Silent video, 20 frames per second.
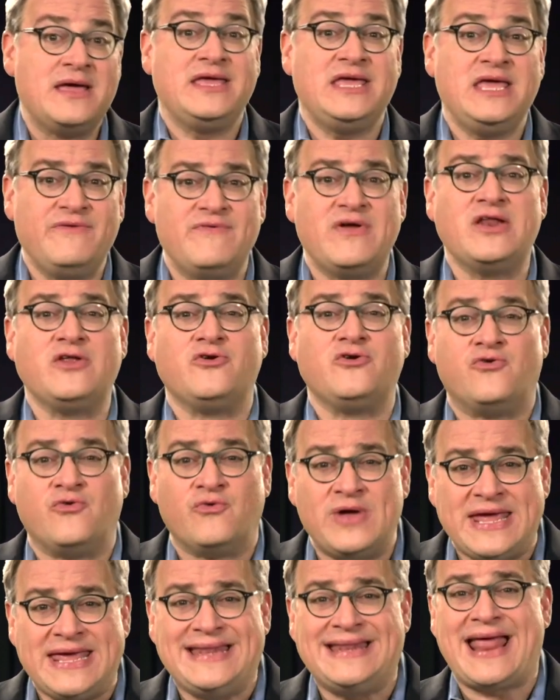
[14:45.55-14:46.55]
Even
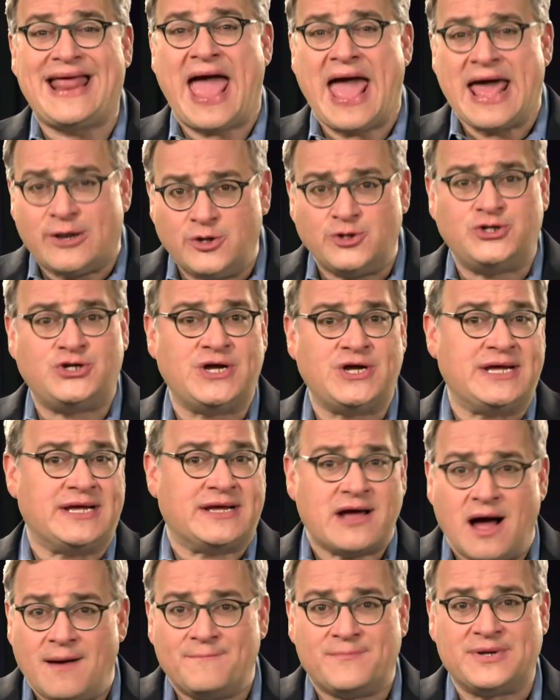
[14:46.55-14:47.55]
green energy
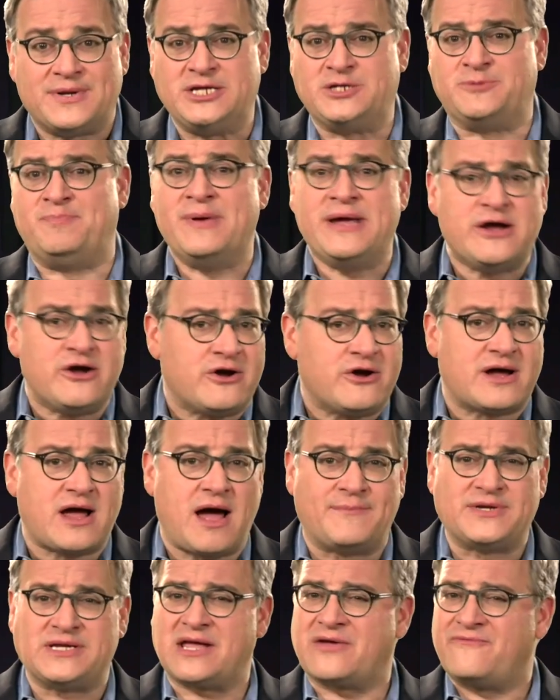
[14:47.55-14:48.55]
companies, beer
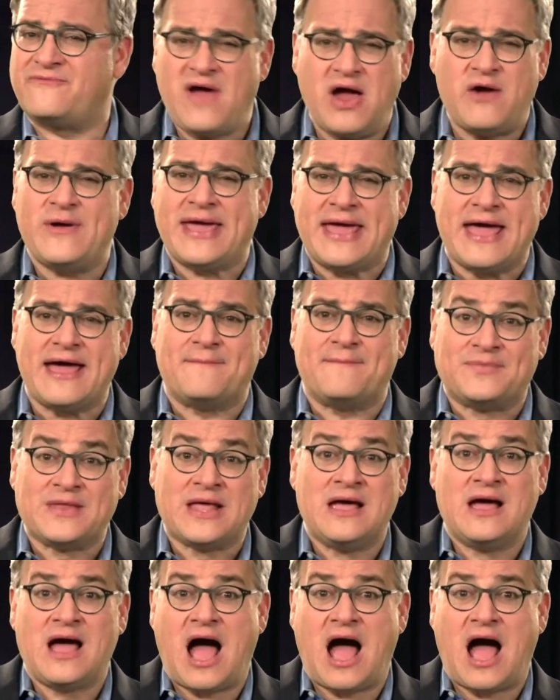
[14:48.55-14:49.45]
companies, like very hip.